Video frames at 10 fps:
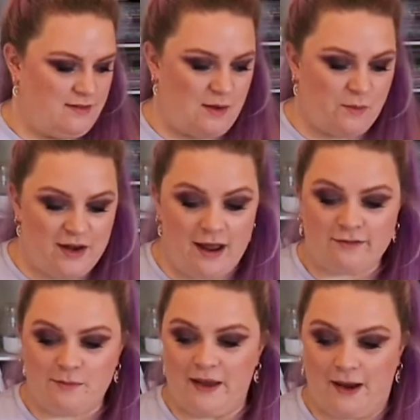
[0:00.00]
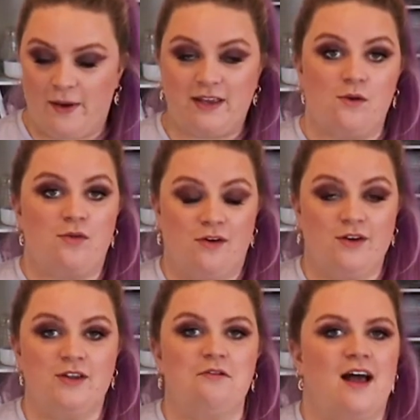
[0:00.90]
They will never be where you
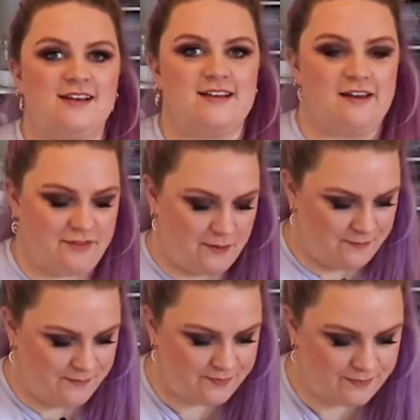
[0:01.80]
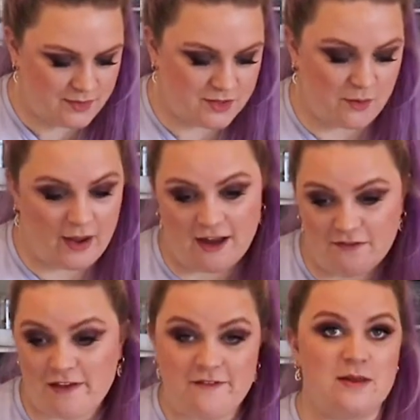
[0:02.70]
thought you last left them. So
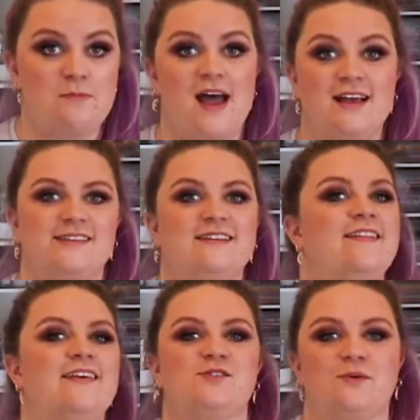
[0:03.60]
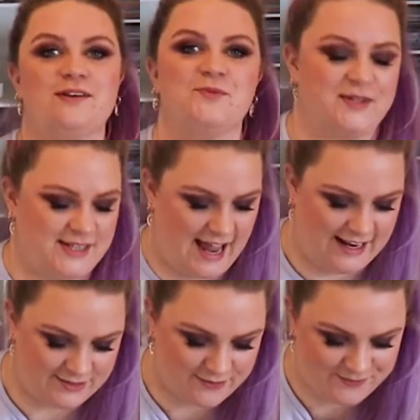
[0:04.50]
have 50 pairs, and then there's always one to
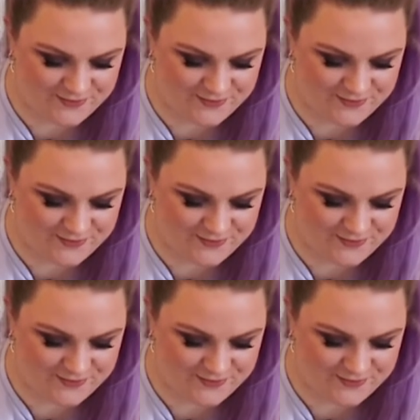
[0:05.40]
hand.